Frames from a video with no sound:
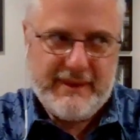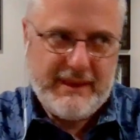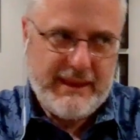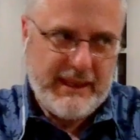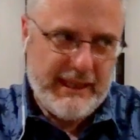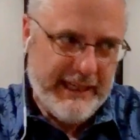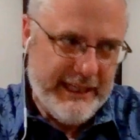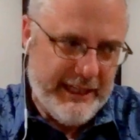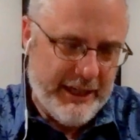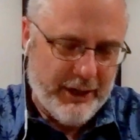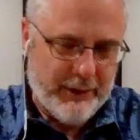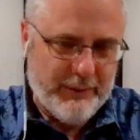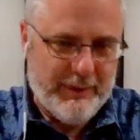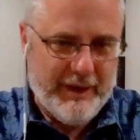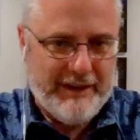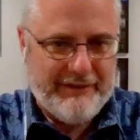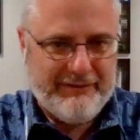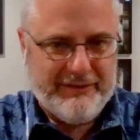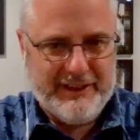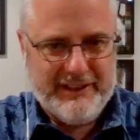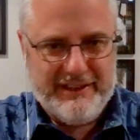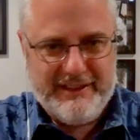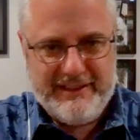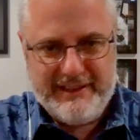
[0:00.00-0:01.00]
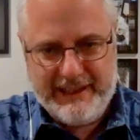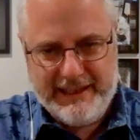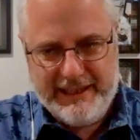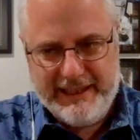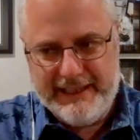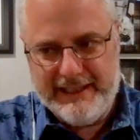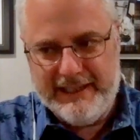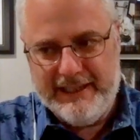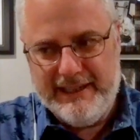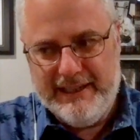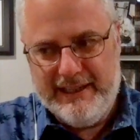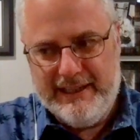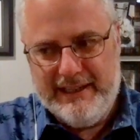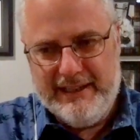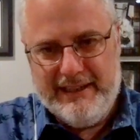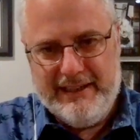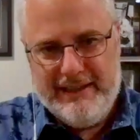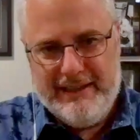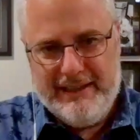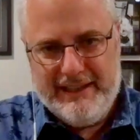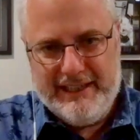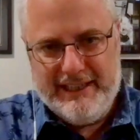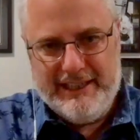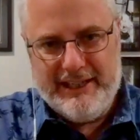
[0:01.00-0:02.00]
you know, referencing,
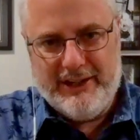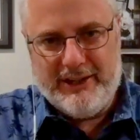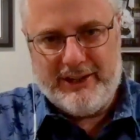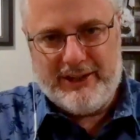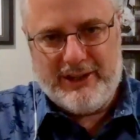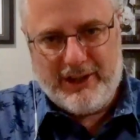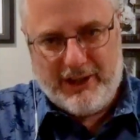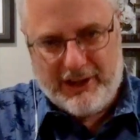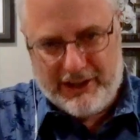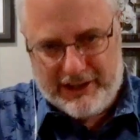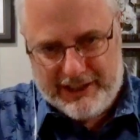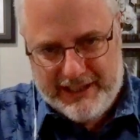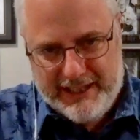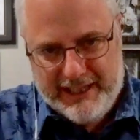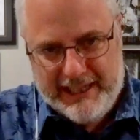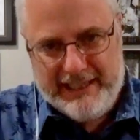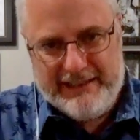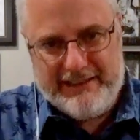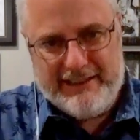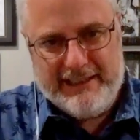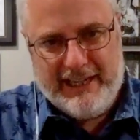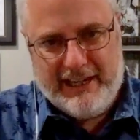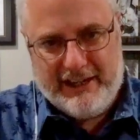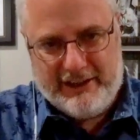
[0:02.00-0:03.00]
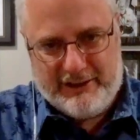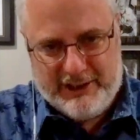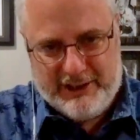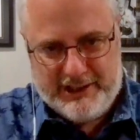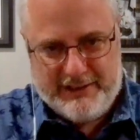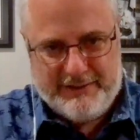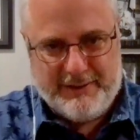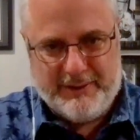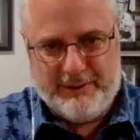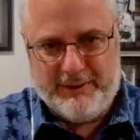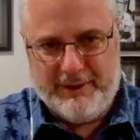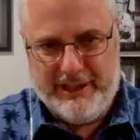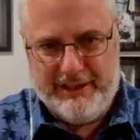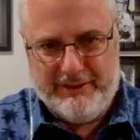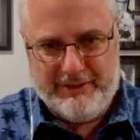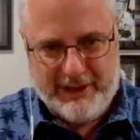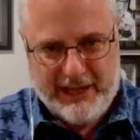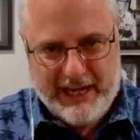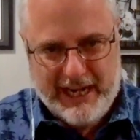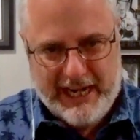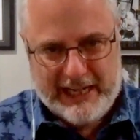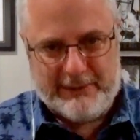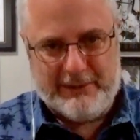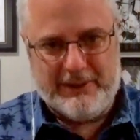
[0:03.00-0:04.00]
you know, Clark Kent and how Christopher Reeve would
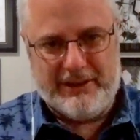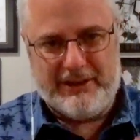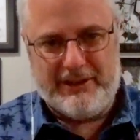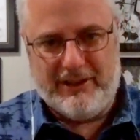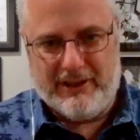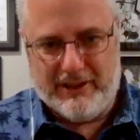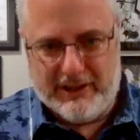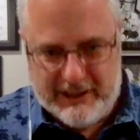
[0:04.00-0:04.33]
act with Clark